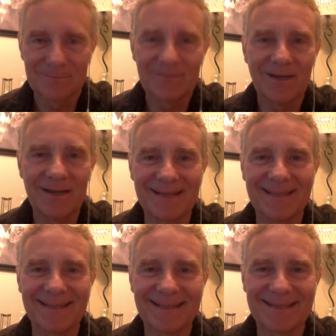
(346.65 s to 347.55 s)
Right.
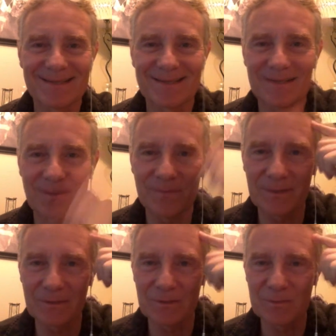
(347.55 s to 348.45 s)
So
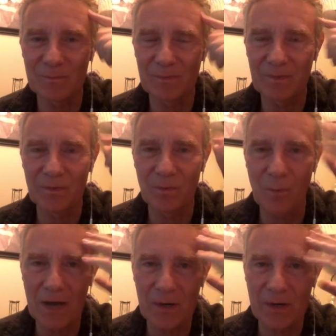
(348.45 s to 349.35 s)
something goes, the
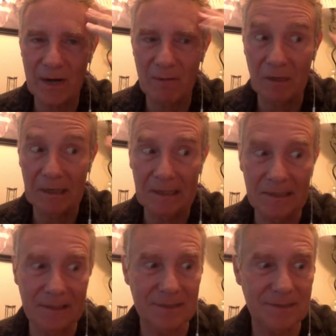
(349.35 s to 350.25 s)
water in our brain
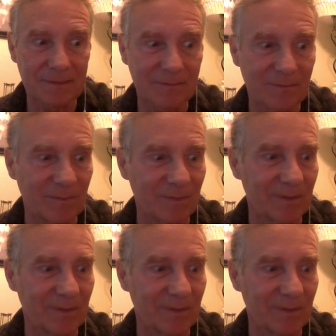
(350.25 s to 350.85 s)
that does stuff to people.